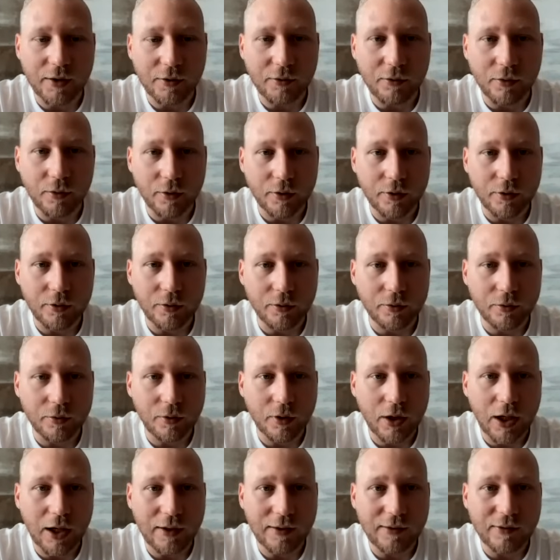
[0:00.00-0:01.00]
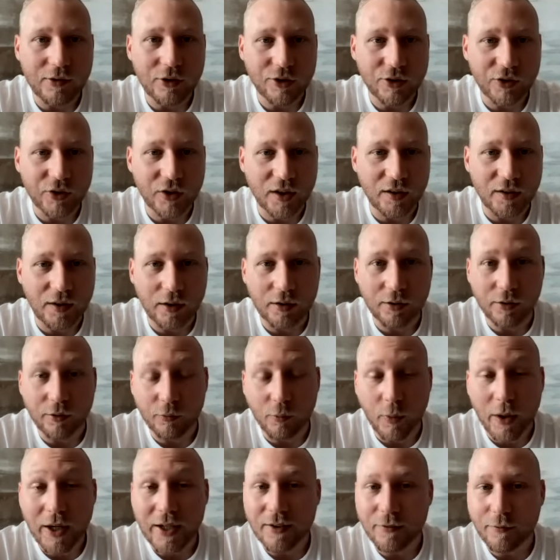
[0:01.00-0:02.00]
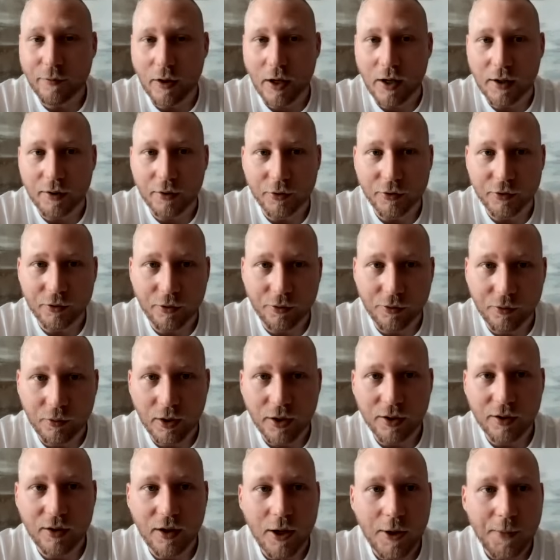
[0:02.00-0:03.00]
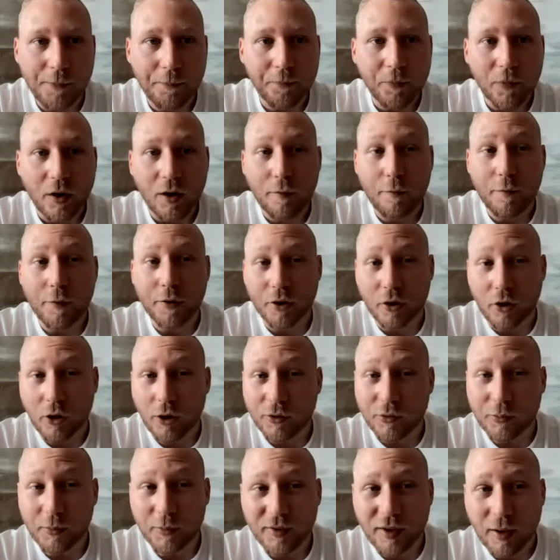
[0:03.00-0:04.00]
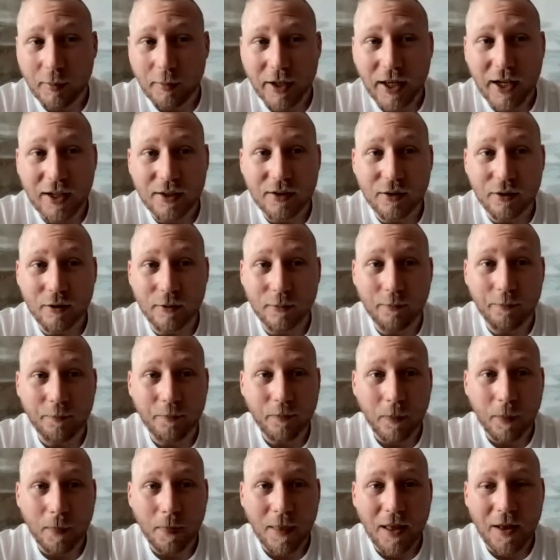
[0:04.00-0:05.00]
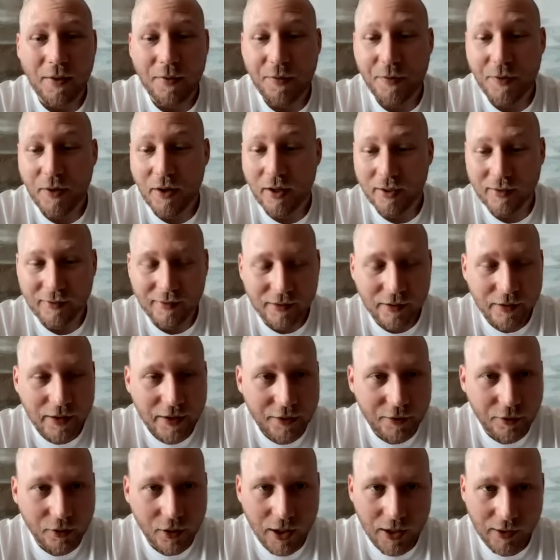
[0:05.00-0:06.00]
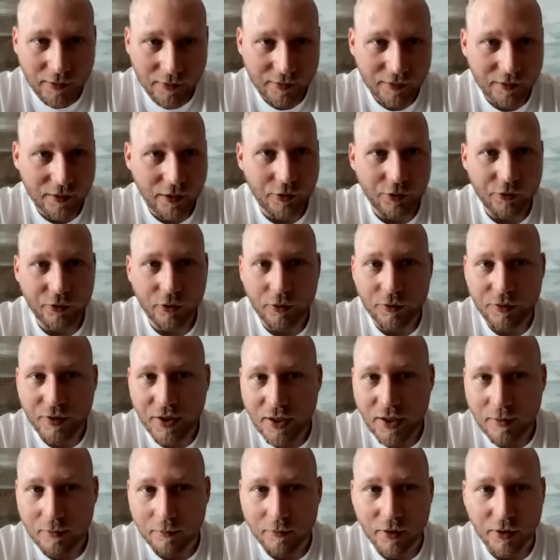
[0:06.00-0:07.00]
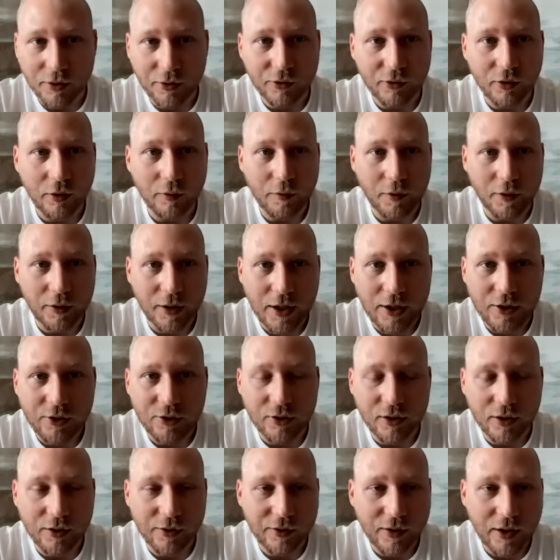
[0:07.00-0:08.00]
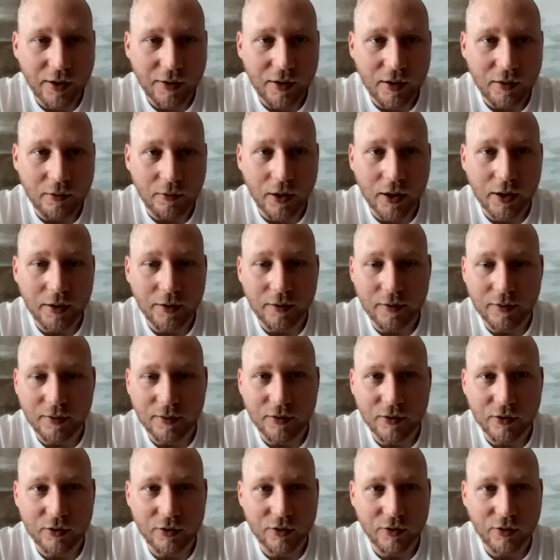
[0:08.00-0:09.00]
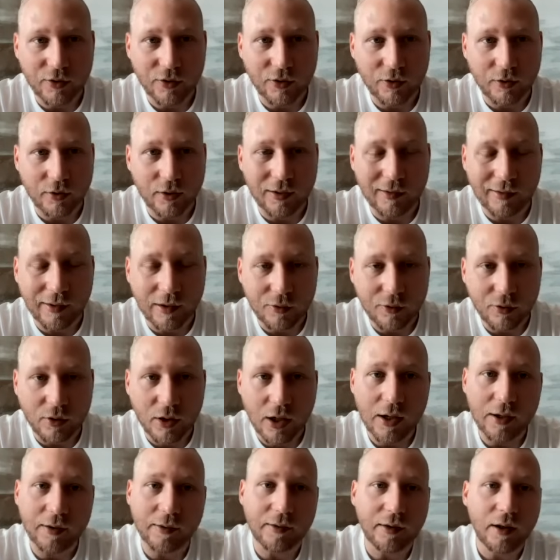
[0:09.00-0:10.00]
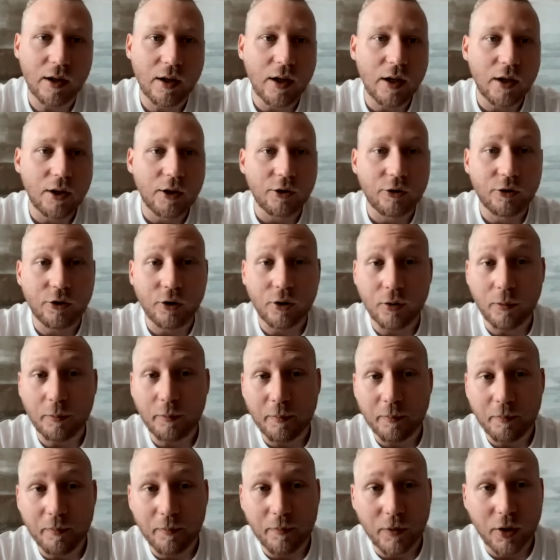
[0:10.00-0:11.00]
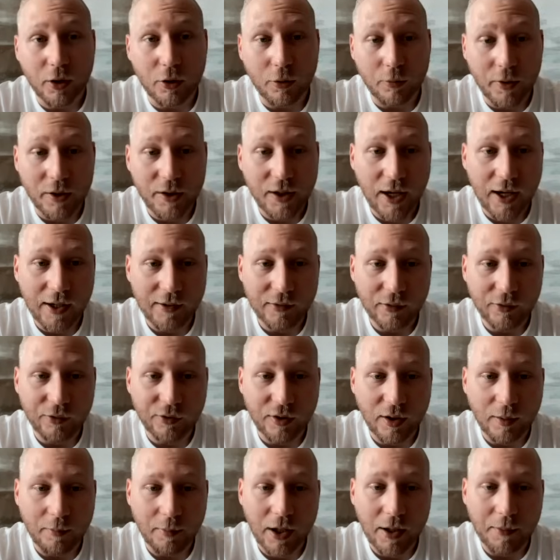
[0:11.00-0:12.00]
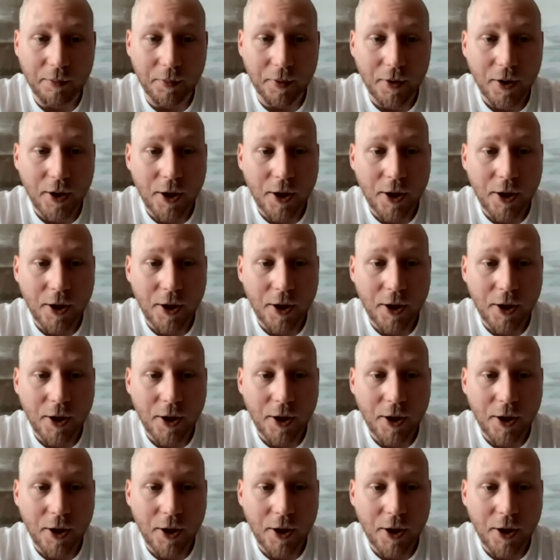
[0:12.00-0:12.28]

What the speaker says: You can't just sit there and wait for others to do it. For the Cosmos Hub and Atom, it's leaderless. There's no team, there's no foundation, there's nothing, right? Just decentralized. So the community has to step up.